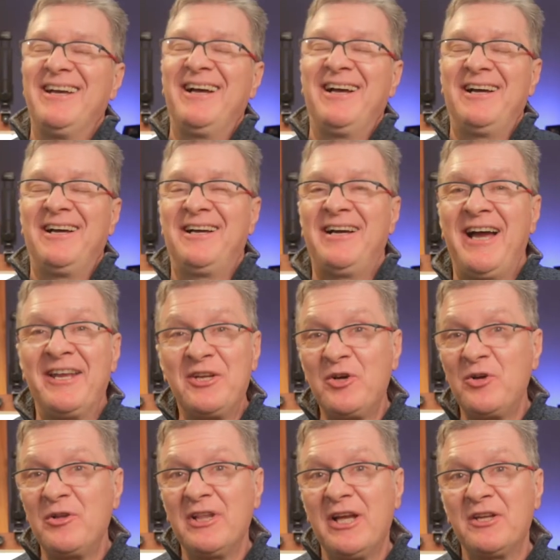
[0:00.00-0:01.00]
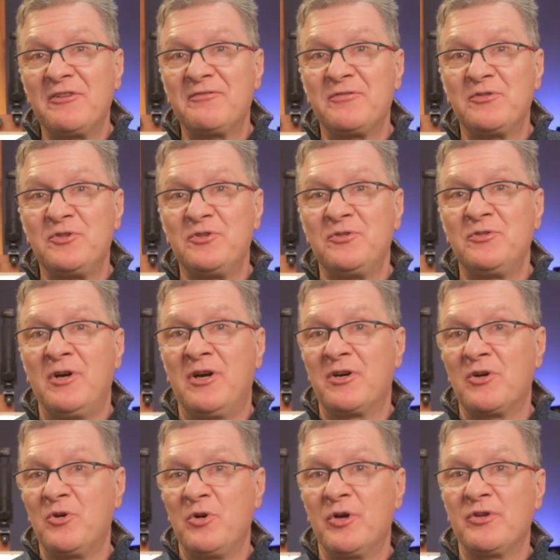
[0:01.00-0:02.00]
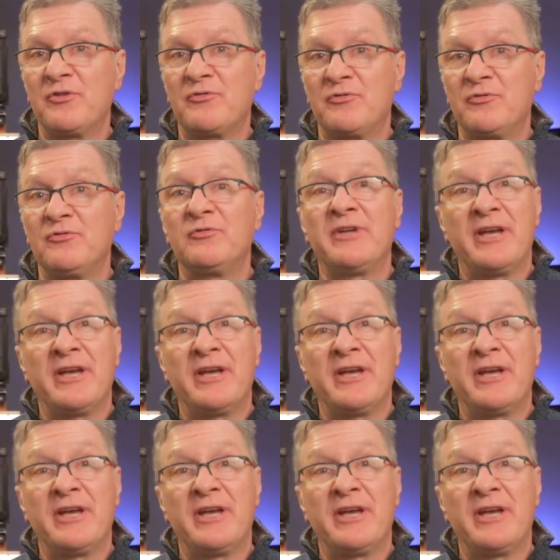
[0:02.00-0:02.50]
I know a lot of you are going through,